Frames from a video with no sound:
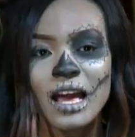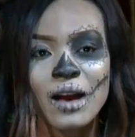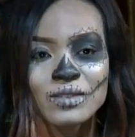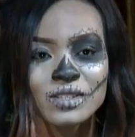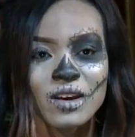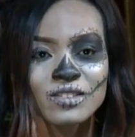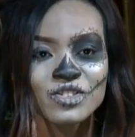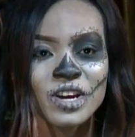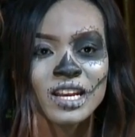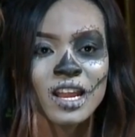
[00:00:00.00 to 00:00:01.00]
I was I
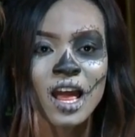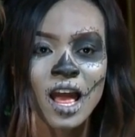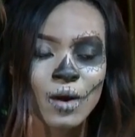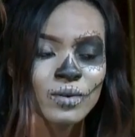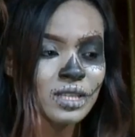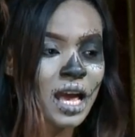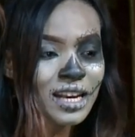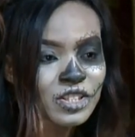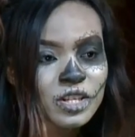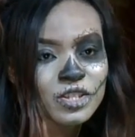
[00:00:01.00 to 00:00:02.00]
was trying I was
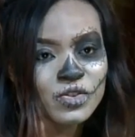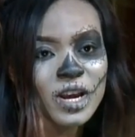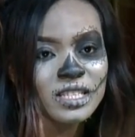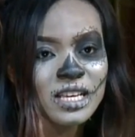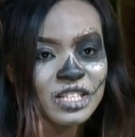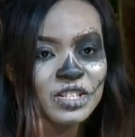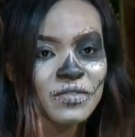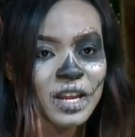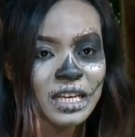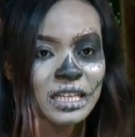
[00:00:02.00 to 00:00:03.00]
actually trying to
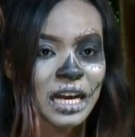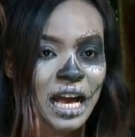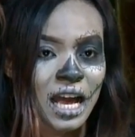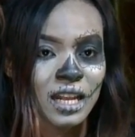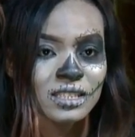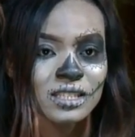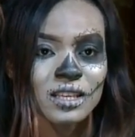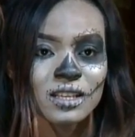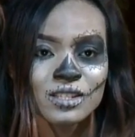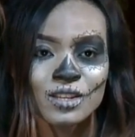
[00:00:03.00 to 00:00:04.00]
achieve like a cat.
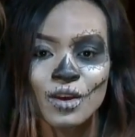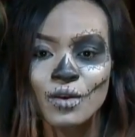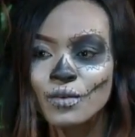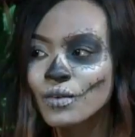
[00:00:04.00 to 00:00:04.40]
You so. tried,